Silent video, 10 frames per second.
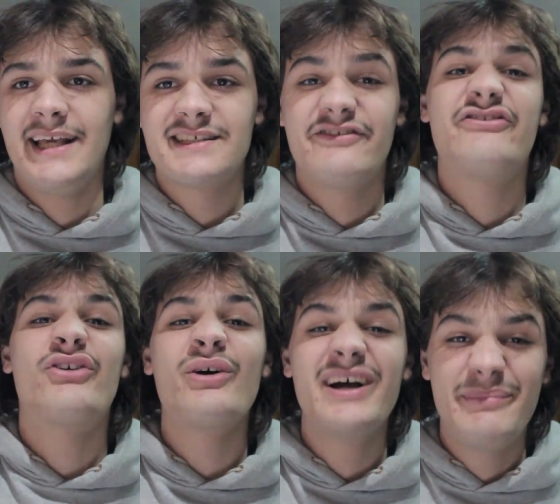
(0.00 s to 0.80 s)
It's
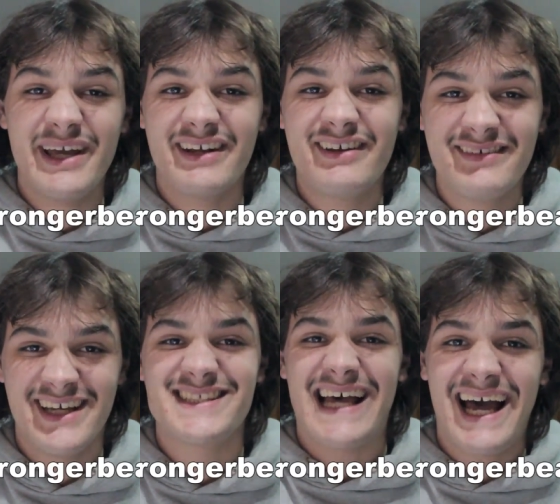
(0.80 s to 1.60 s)
Frongerbeard.
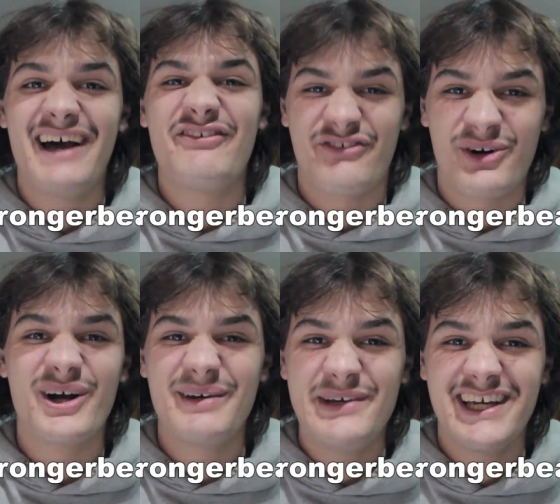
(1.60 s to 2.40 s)
It's at
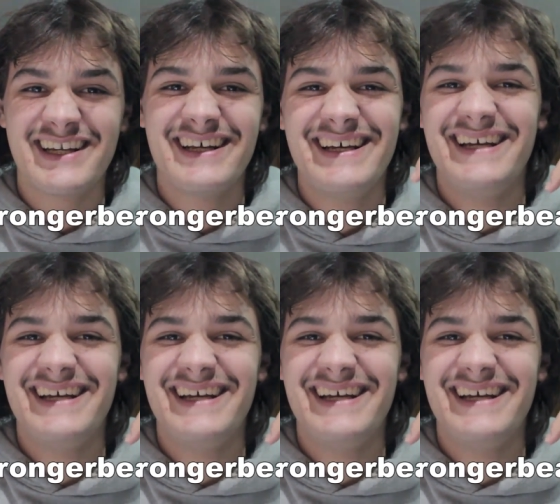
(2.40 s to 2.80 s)
Frongerbeard.